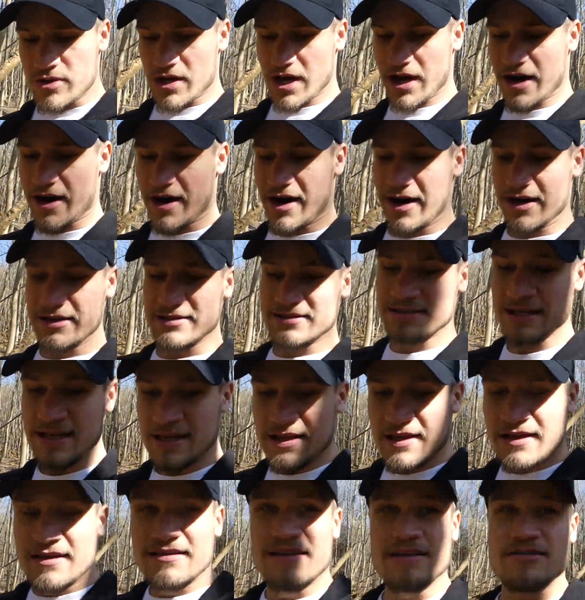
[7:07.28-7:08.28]
cars.
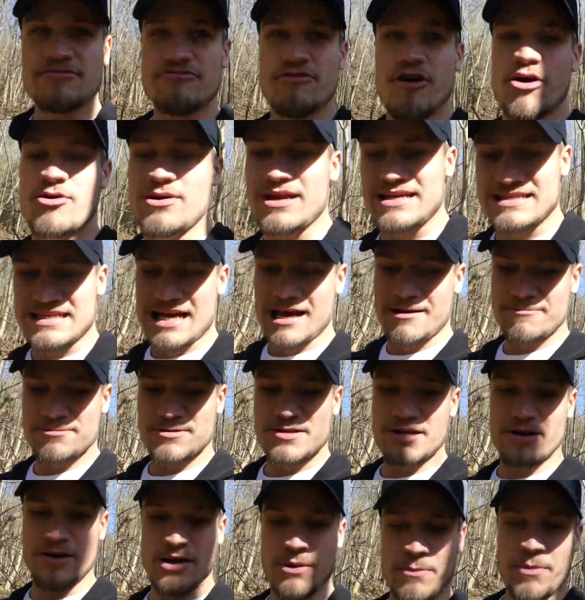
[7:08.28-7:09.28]
This road is
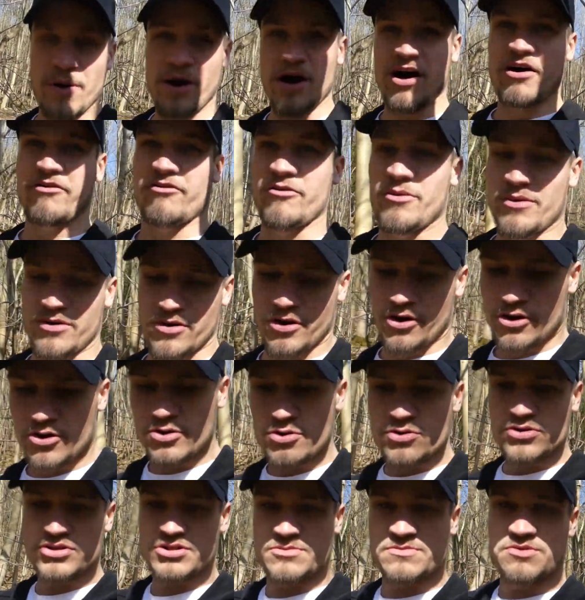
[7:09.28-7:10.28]
absolutely perfect. We've got an
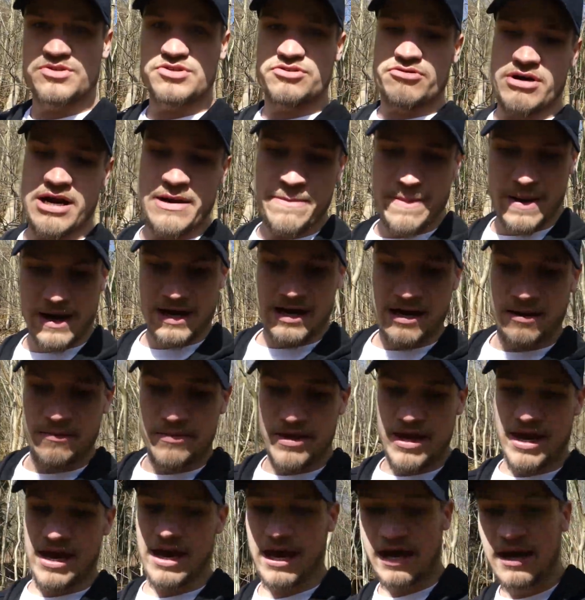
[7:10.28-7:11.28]
awesome straight back up
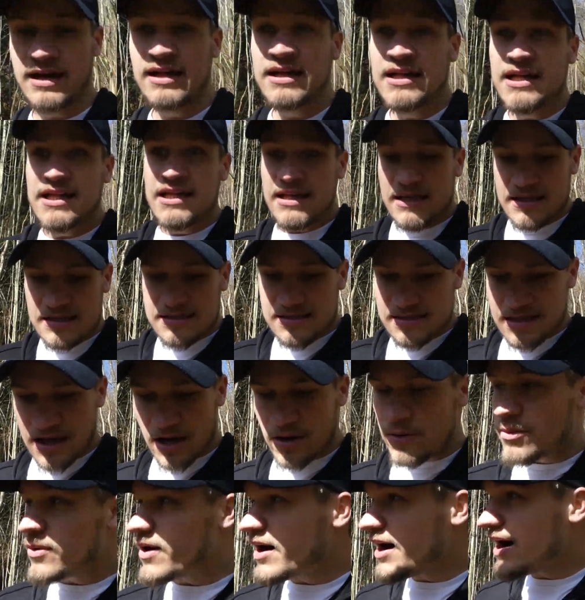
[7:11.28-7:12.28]
there.
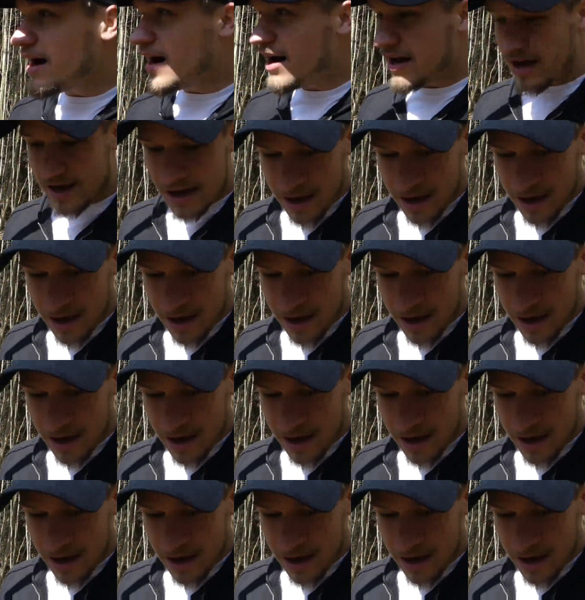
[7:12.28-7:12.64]
So, uh,